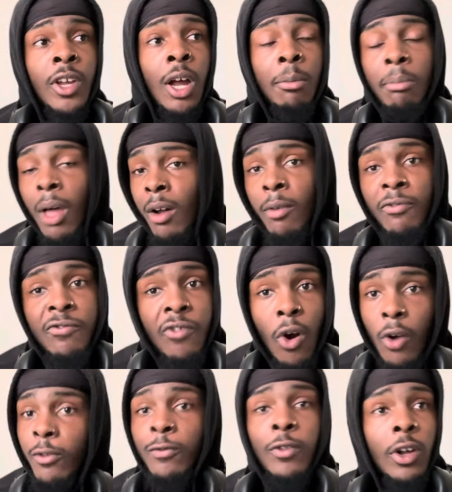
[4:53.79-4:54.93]
I'm not. I'm far
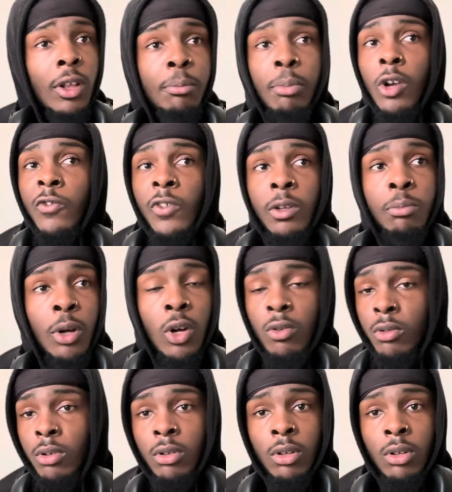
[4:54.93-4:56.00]
from fucking perfect, bro.